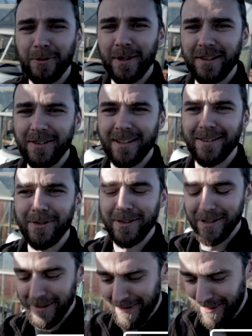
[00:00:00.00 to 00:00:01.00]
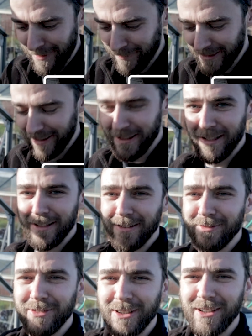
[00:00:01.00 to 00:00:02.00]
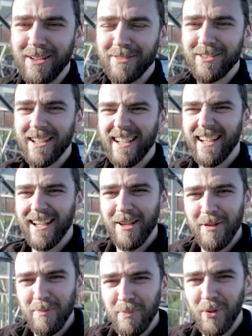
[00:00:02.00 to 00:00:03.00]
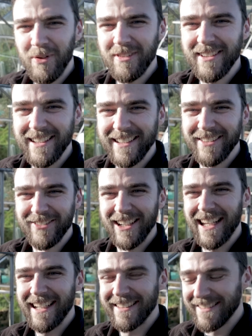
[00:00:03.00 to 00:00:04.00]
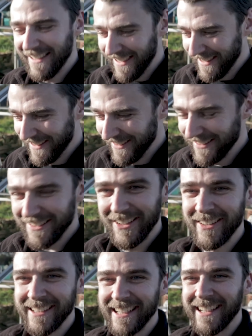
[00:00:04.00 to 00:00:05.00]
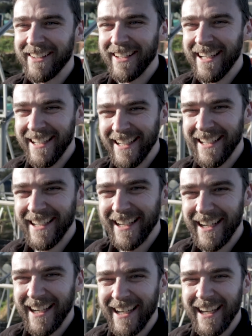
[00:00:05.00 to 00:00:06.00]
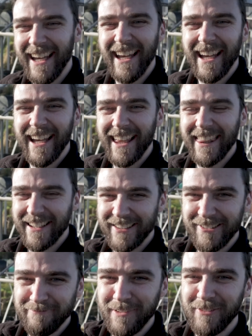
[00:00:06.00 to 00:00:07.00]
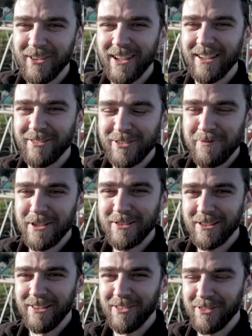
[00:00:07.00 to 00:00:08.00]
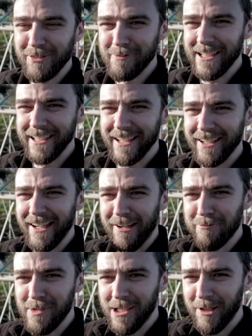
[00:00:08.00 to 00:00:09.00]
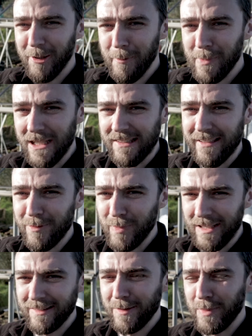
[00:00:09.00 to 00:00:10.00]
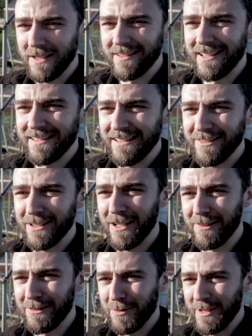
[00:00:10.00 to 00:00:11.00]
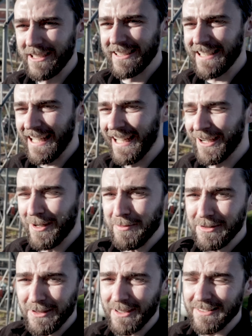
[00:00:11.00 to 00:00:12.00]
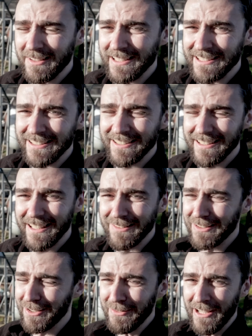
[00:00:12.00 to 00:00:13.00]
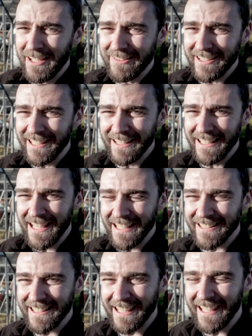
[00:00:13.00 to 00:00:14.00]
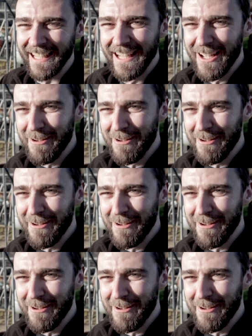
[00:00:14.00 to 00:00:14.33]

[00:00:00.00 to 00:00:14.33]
that winter is often a time in the garden for kind of pausing and relaxing and slowing down. That couldn't be further from the truth for me. I have been busy, busy, busy since you last saw me. Today, I'm so excited. There's a lot of energy in the air today